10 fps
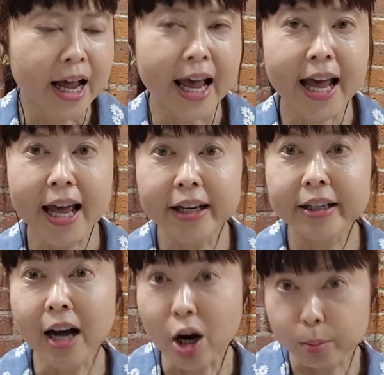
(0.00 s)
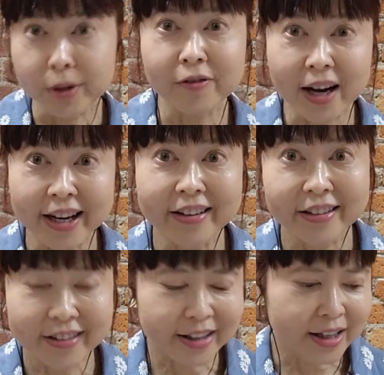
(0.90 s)
and I'll provide
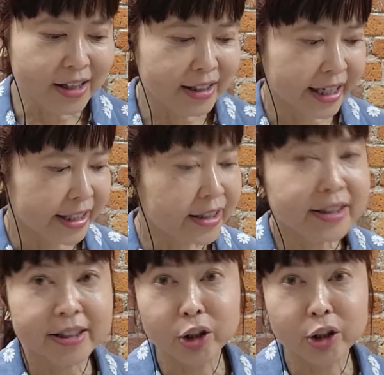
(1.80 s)
the links,